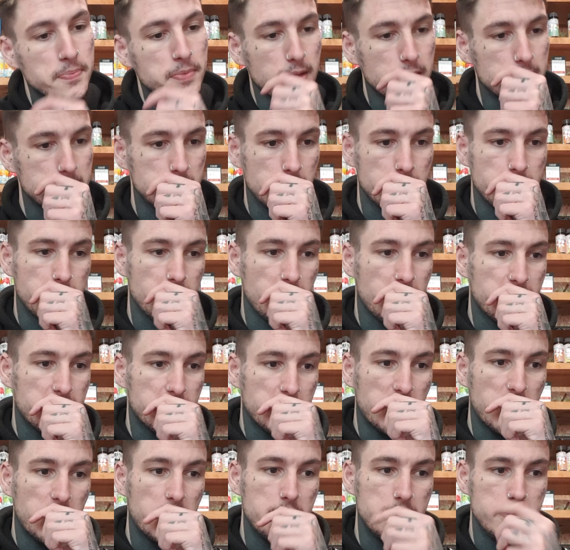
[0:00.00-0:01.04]
So if you're ever
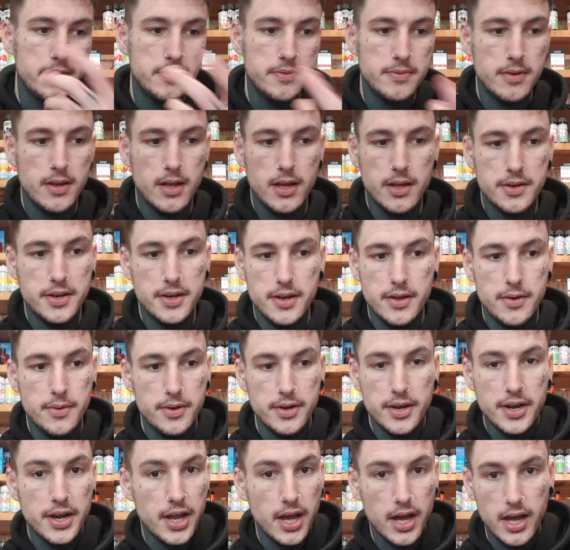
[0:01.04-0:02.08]
going, like, I don't know,
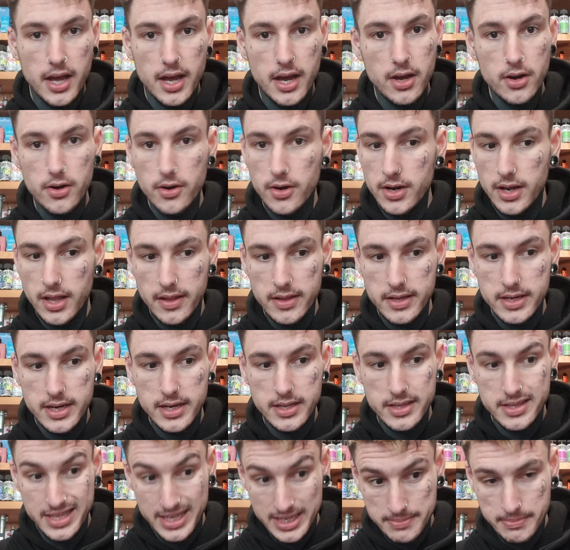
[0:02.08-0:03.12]
on a night out or like
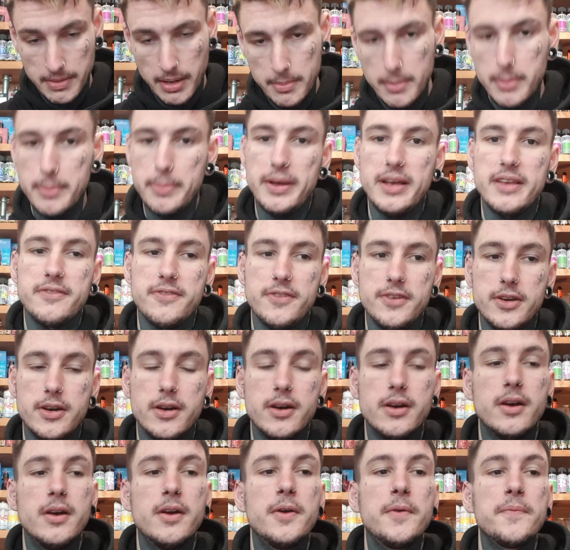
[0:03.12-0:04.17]
that, these might be best for you.
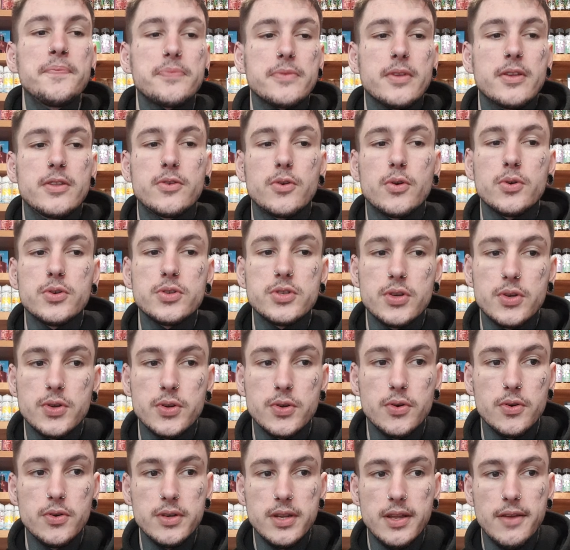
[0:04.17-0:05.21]
They're also
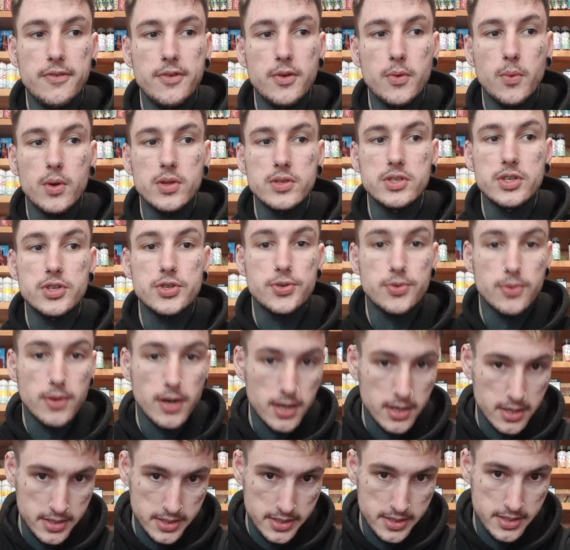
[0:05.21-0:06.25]
good if you want to
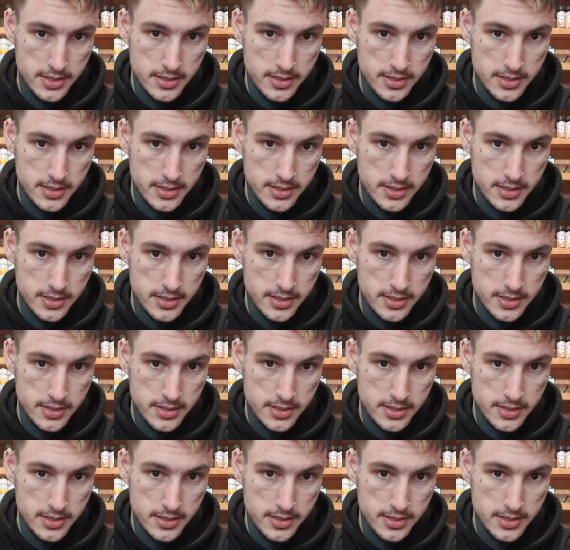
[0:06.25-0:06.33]
try